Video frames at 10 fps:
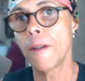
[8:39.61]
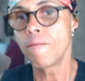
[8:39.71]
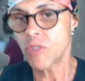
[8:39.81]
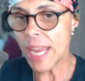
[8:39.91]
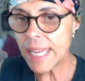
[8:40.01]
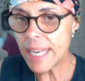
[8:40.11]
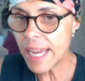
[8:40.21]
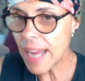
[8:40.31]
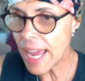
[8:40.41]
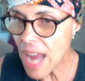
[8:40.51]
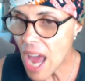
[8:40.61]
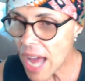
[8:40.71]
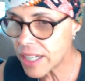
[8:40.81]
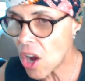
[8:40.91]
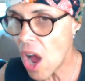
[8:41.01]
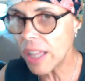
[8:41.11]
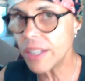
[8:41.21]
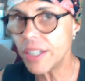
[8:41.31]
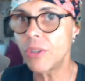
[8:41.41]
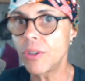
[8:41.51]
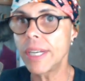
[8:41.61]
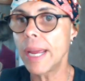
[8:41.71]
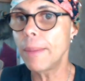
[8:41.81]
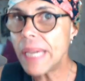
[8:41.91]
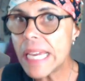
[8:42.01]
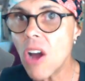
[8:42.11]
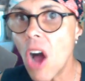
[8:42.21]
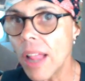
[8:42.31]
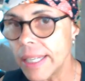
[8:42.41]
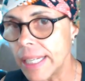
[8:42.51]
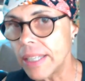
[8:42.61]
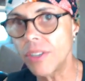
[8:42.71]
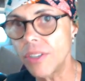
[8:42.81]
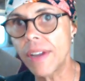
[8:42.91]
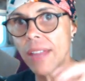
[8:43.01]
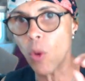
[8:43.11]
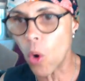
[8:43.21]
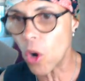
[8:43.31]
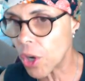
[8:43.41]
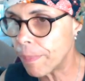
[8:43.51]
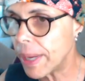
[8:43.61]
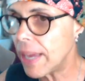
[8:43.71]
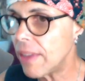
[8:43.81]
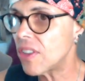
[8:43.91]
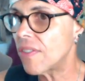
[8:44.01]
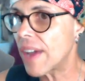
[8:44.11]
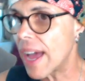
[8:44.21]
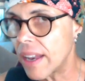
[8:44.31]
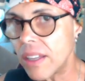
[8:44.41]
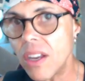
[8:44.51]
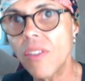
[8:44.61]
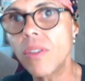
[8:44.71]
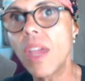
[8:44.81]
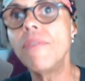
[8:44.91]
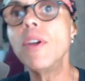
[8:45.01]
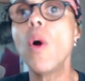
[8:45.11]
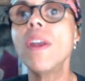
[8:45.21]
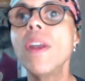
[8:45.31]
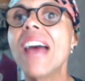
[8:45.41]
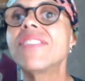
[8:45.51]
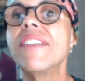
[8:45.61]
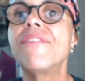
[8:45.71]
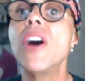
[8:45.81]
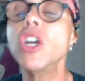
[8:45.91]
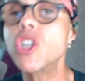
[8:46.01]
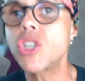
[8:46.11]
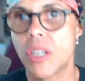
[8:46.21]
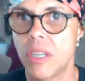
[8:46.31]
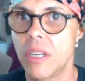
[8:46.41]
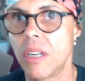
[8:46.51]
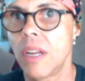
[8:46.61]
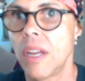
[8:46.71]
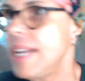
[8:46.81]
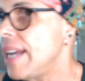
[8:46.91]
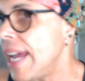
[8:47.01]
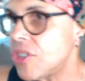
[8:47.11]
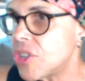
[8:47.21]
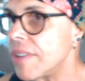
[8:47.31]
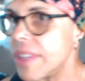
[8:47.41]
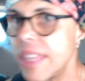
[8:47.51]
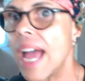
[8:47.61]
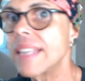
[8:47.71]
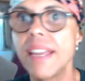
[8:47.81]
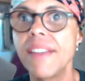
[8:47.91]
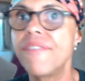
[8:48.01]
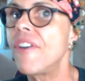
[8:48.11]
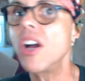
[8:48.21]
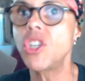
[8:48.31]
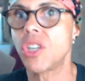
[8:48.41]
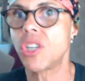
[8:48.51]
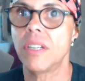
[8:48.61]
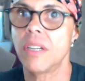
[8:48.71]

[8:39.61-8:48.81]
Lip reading: It's like in an ant colony or in a bee colony, you've got the worker bees and you've got, you know, everyone has a function. In nature, everything has a function.